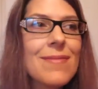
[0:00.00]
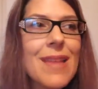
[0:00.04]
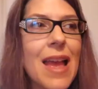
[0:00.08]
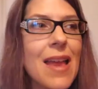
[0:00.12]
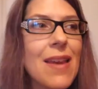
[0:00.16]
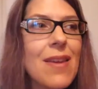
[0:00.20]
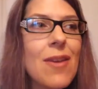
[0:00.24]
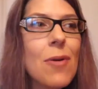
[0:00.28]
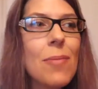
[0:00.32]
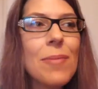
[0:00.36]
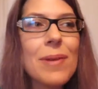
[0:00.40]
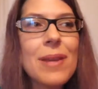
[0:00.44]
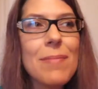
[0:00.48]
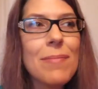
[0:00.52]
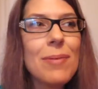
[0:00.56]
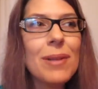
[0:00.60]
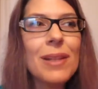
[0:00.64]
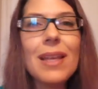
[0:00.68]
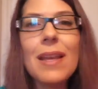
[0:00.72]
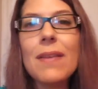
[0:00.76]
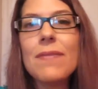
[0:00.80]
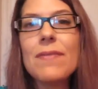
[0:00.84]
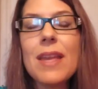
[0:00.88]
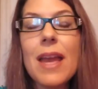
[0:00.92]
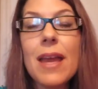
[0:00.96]
and nobody
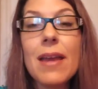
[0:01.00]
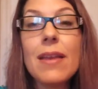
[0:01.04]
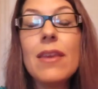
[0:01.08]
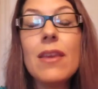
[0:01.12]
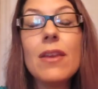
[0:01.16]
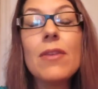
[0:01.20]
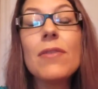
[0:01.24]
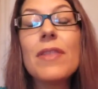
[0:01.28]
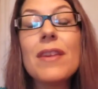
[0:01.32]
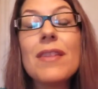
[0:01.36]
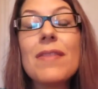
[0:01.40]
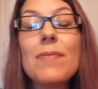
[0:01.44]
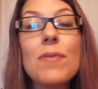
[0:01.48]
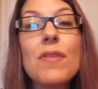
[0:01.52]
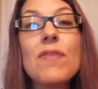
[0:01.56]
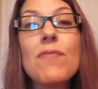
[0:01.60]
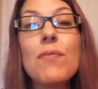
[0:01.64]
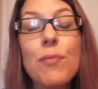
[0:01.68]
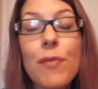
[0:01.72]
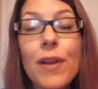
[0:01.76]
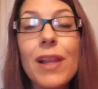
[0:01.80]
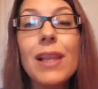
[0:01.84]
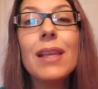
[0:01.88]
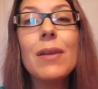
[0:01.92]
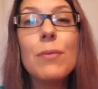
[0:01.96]
believes it. And you know, this
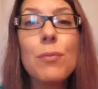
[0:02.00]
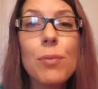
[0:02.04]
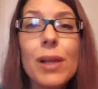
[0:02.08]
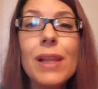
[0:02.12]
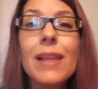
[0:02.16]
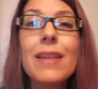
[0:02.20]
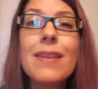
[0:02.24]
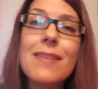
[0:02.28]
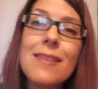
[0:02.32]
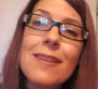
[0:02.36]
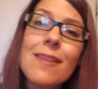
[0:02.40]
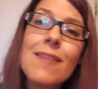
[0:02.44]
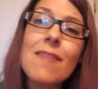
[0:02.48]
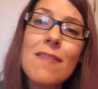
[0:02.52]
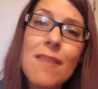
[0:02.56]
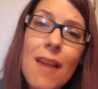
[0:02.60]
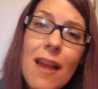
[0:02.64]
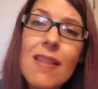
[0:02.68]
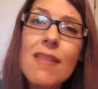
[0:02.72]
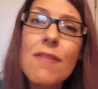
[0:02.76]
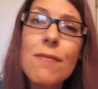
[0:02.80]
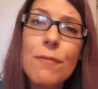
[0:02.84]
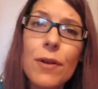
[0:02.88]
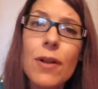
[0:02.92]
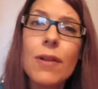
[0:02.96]
was really, really
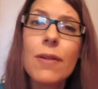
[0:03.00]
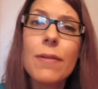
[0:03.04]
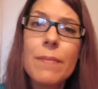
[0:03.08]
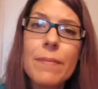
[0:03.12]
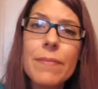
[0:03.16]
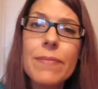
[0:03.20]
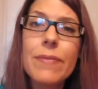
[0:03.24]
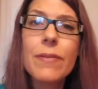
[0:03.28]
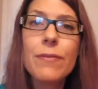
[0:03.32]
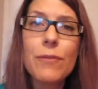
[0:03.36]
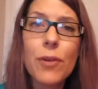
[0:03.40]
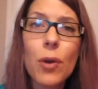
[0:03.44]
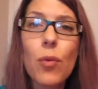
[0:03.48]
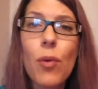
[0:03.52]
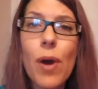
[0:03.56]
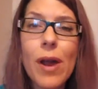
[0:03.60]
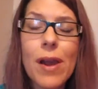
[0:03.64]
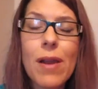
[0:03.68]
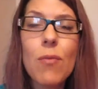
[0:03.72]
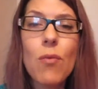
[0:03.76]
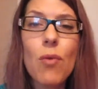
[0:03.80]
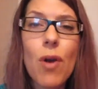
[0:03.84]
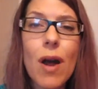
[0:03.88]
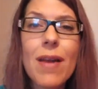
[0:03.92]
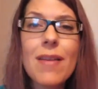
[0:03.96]
successful for what
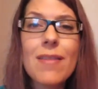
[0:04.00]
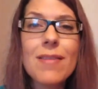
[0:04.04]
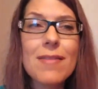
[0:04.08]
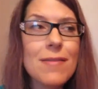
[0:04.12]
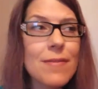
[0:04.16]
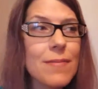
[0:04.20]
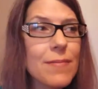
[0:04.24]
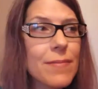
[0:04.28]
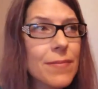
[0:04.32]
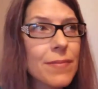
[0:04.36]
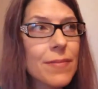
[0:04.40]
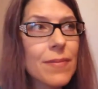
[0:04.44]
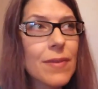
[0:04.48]
it was.